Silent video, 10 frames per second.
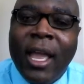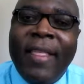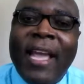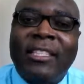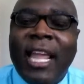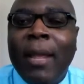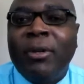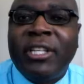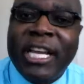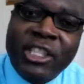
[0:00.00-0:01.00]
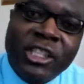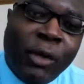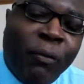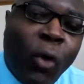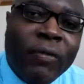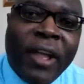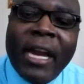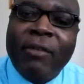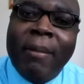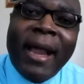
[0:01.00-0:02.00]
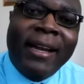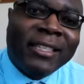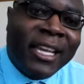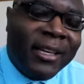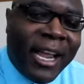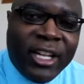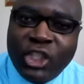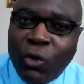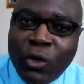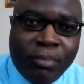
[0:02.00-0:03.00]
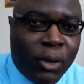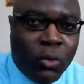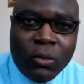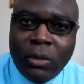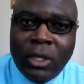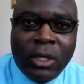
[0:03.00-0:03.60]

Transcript: And that same protection is afforded for everybody that's in that insurance pool.